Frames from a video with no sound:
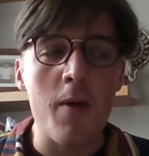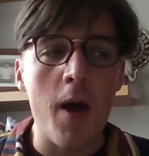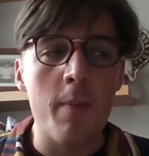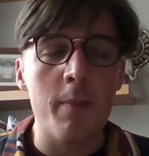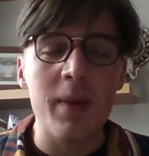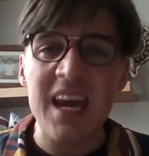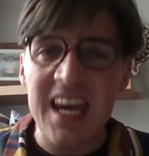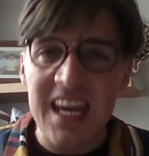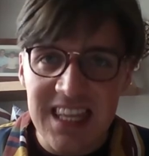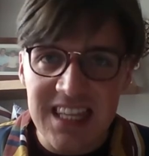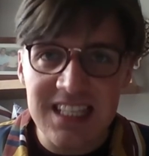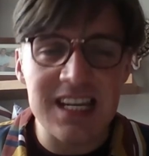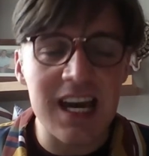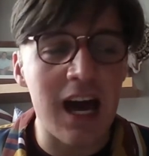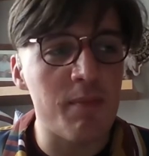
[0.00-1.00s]

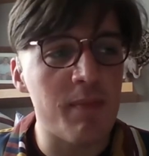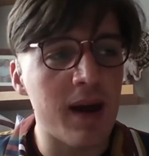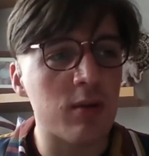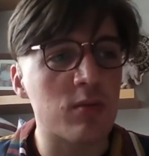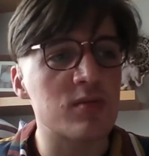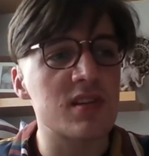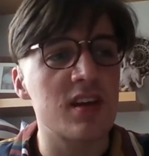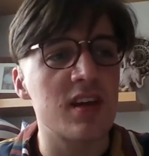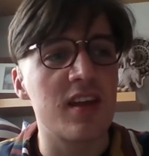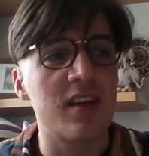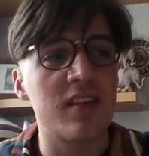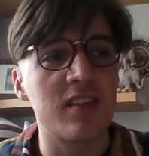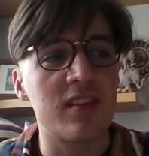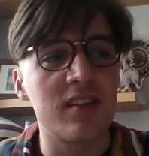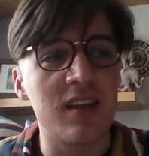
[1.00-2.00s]
peeved about
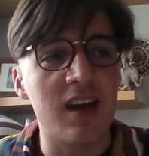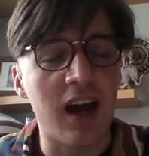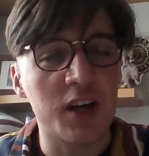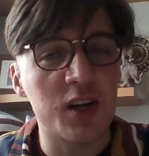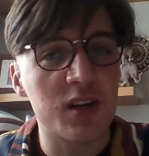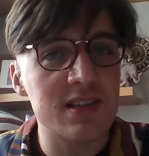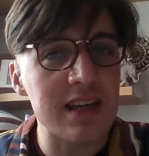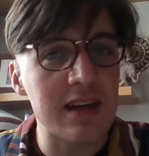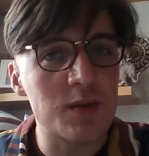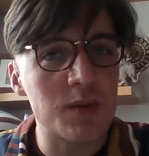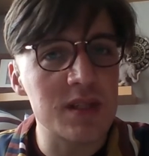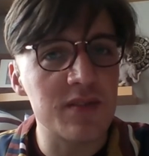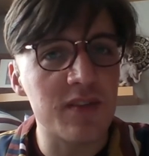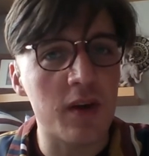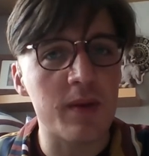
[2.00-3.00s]
I could have saved
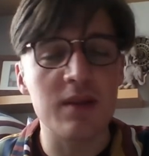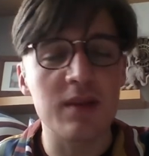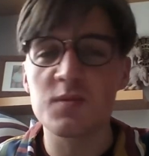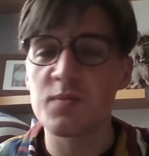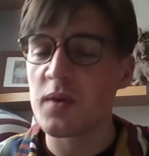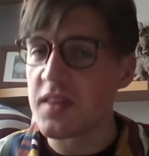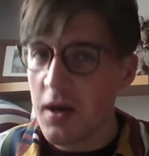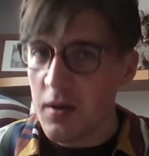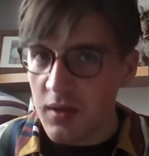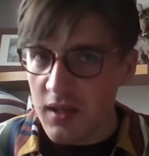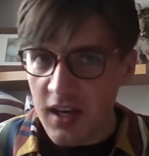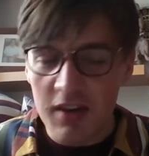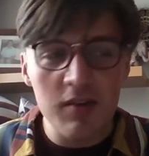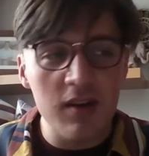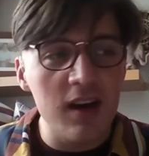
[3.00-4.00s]
£25, but there we
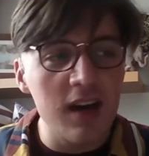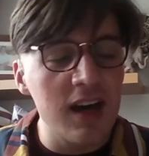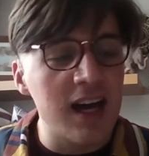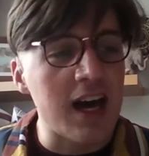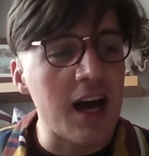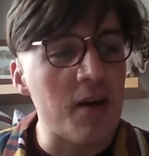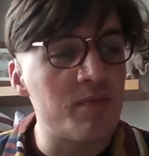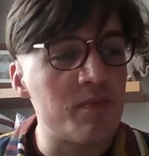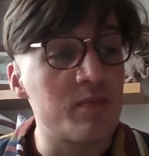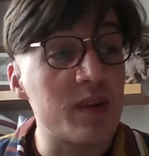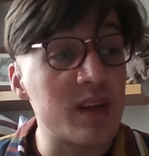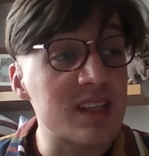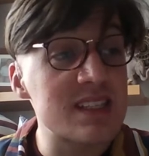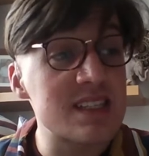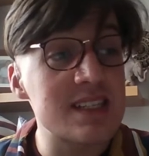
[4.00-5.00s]
go. Um,
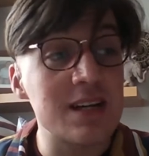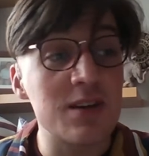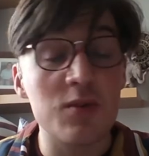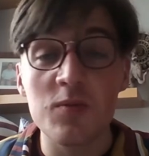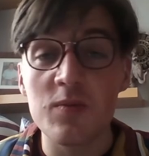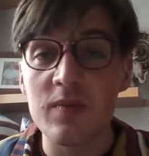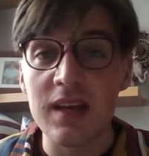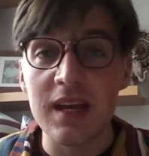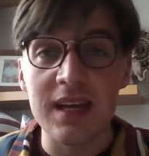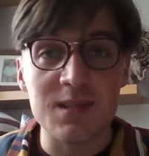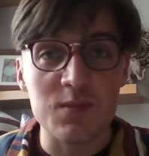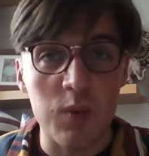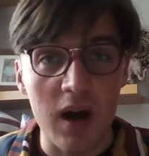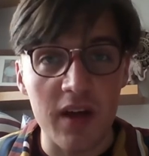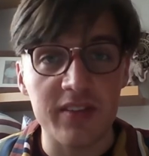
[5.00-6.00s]
but still,
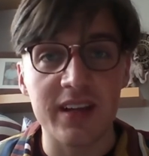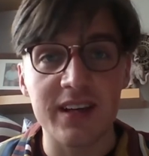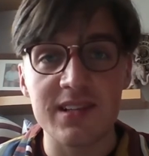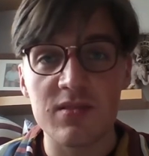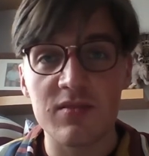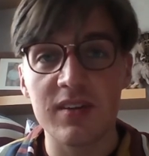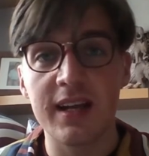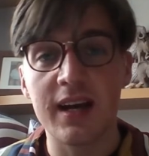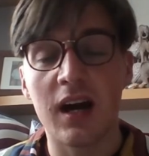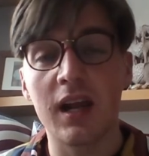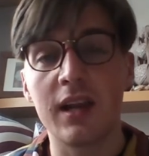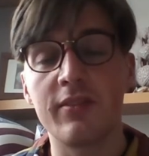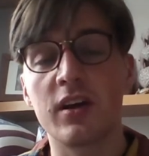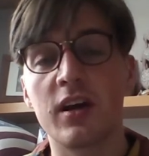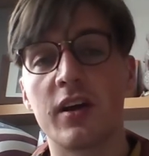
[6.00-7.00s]
it's worth it. It's a really
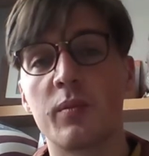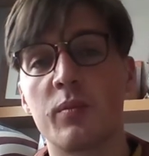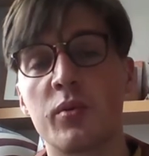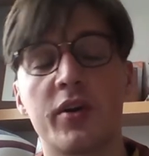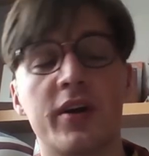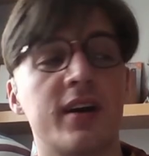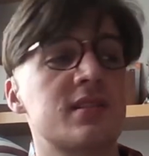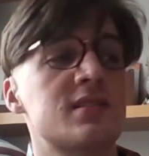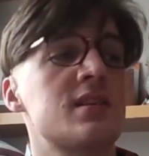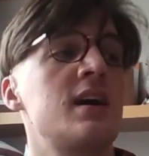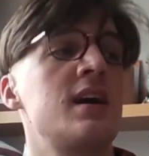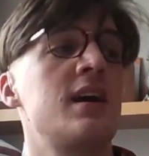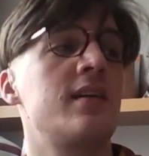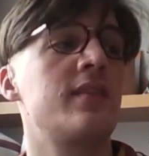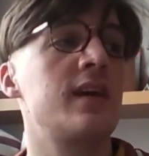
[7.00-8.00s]
highly regarded product.
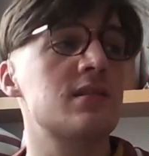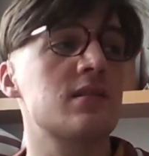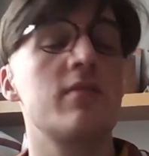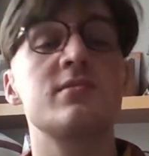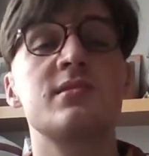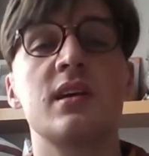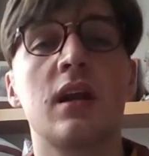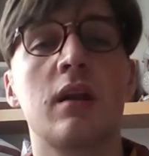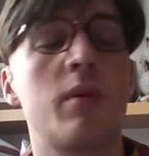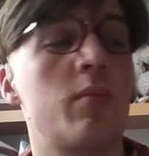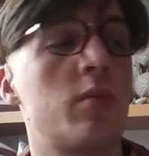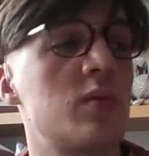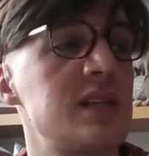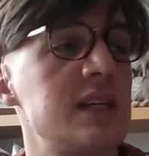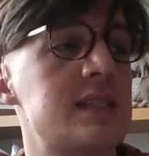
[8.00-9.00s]
Let's go into a little bit
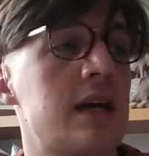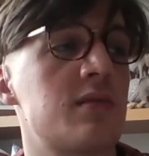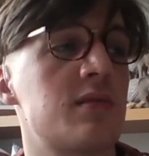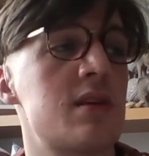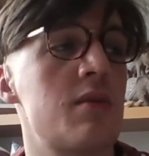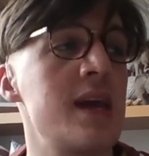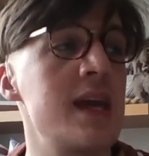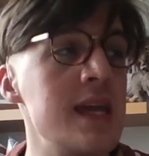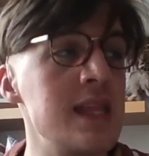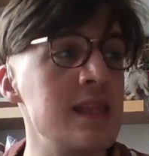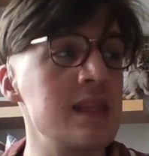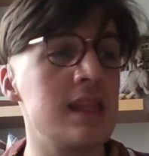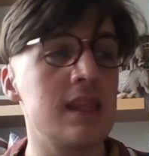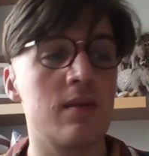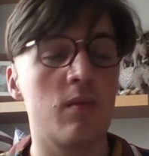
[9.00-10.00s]
more detail. So
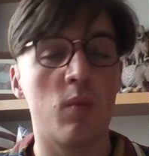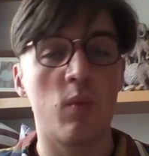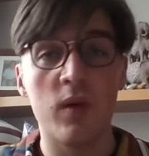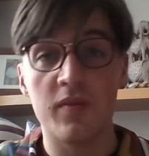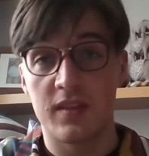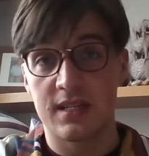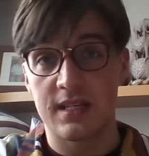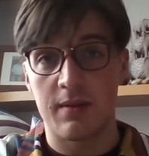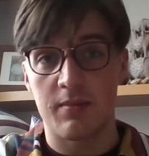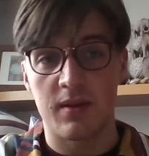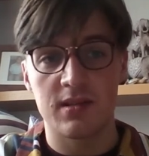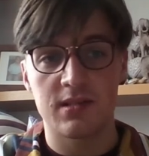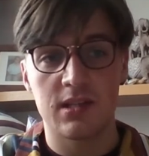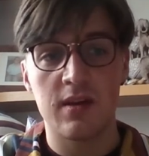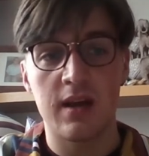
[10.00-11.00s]
in with the
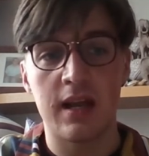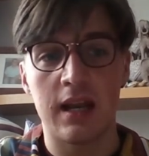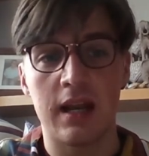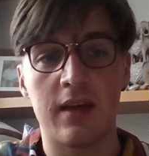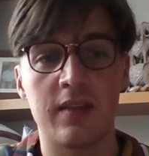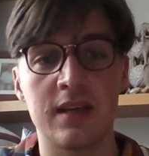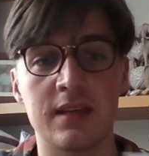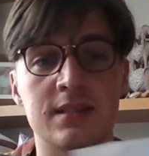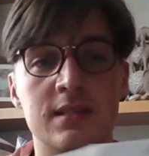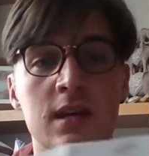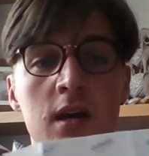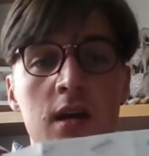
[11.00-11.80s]
tablets, you get this